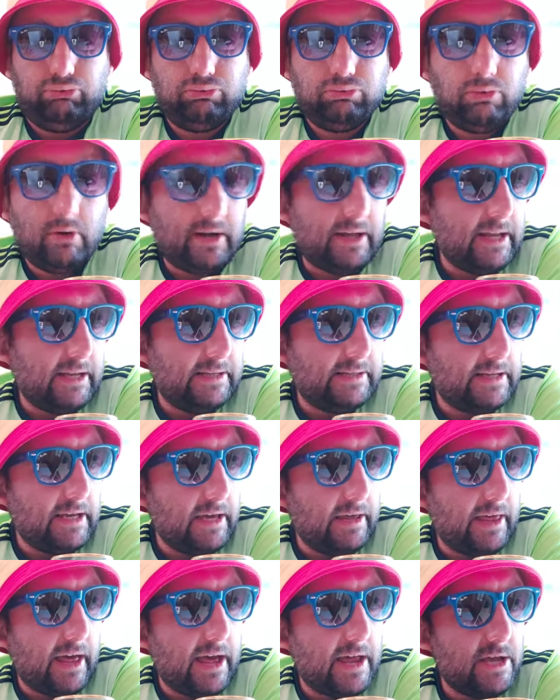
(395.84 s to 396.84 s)
what can I
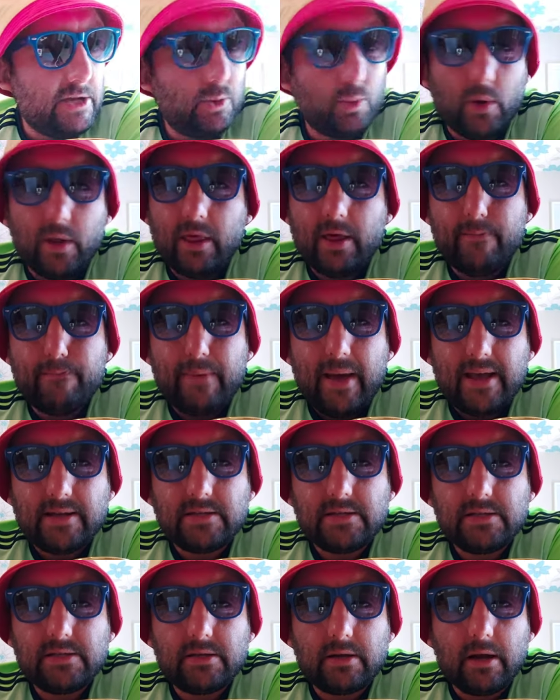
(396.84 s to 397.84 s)
say? That is one of the
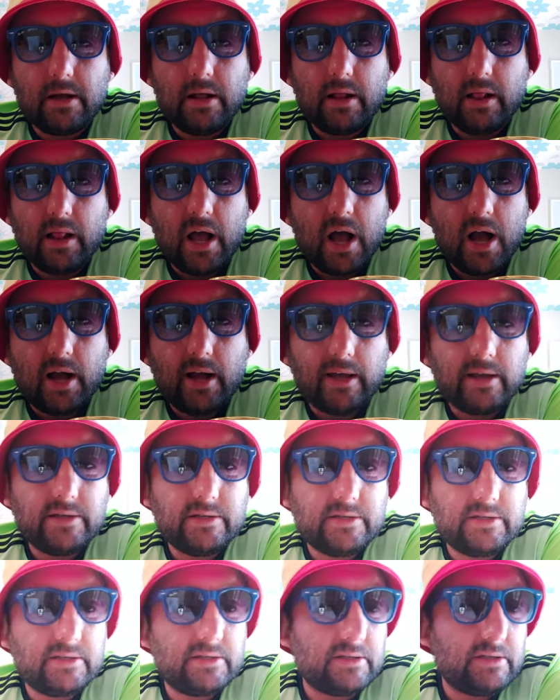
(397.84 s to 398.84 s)
best
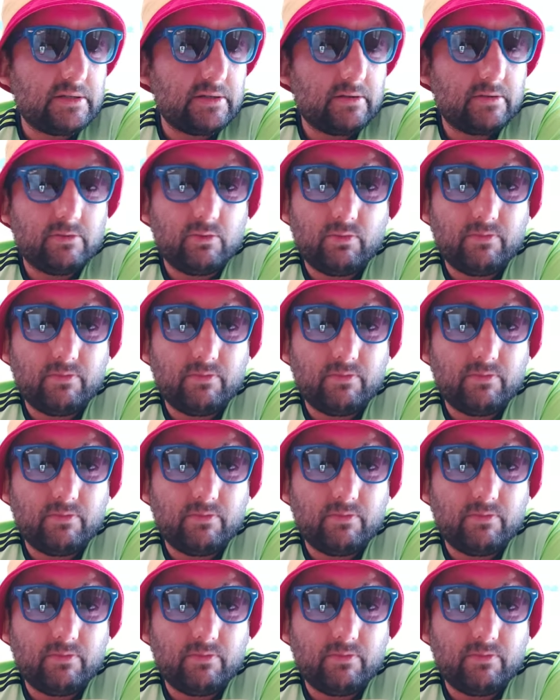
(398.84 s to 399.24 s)
lagers